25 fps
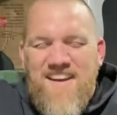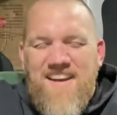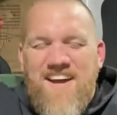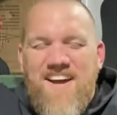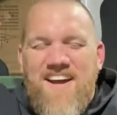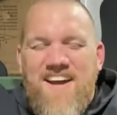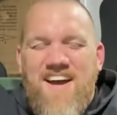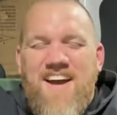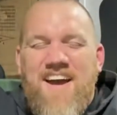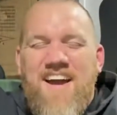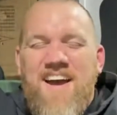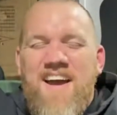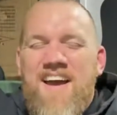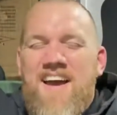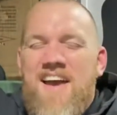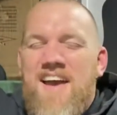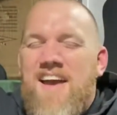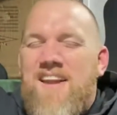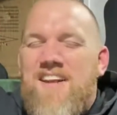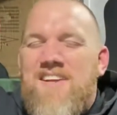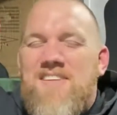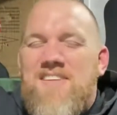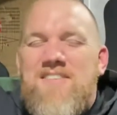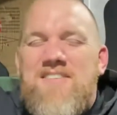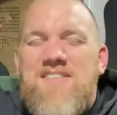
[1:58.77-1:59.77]
down.
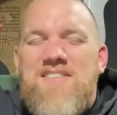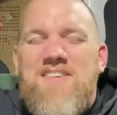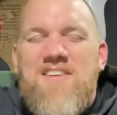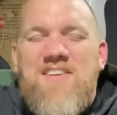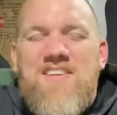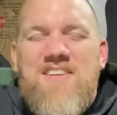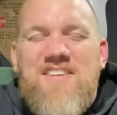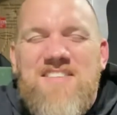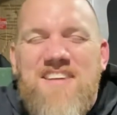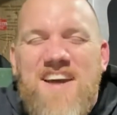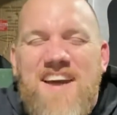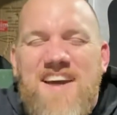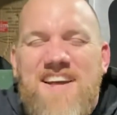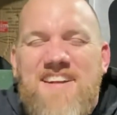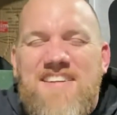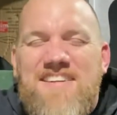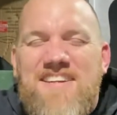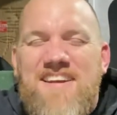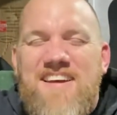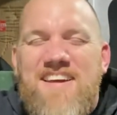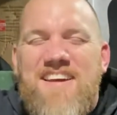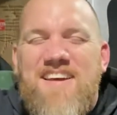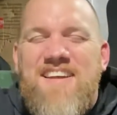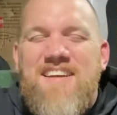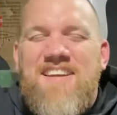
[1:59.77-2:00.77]
And as soon as I
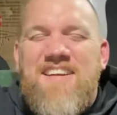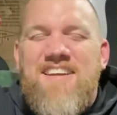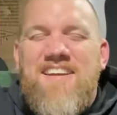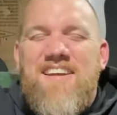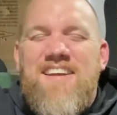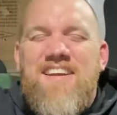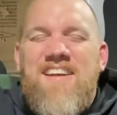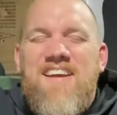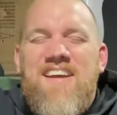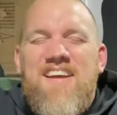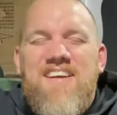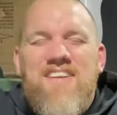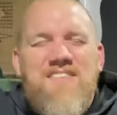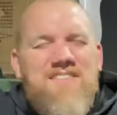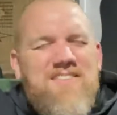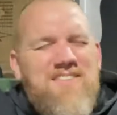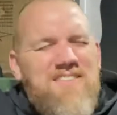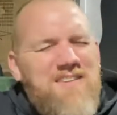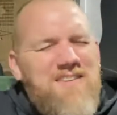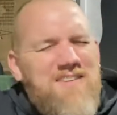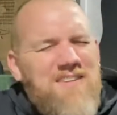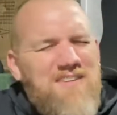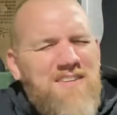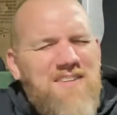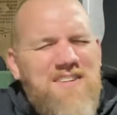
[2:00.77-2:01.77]
did,
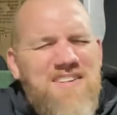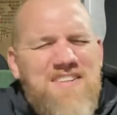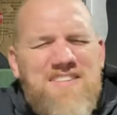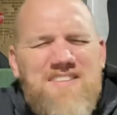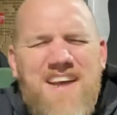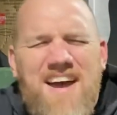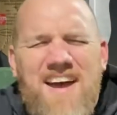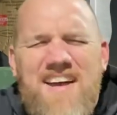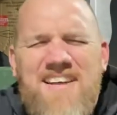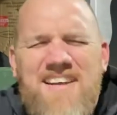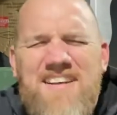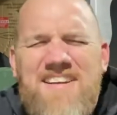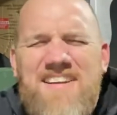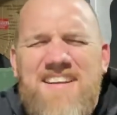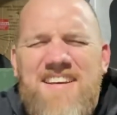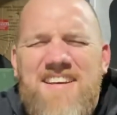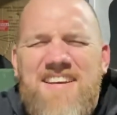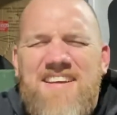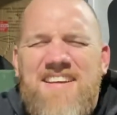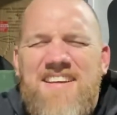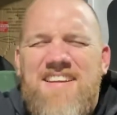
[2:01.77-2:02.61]
as soon as I did,